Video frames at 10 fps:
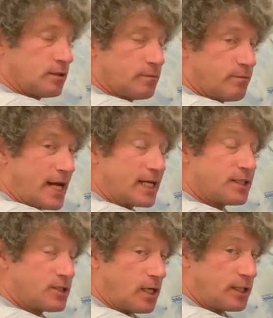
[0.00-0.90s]

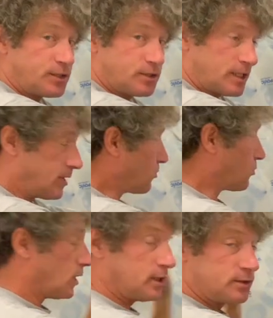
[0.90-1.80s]
Macintosh that
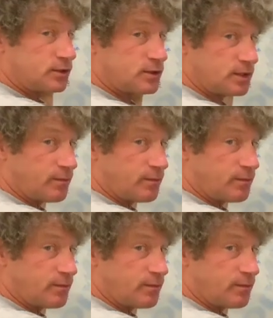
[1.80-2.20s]
runs the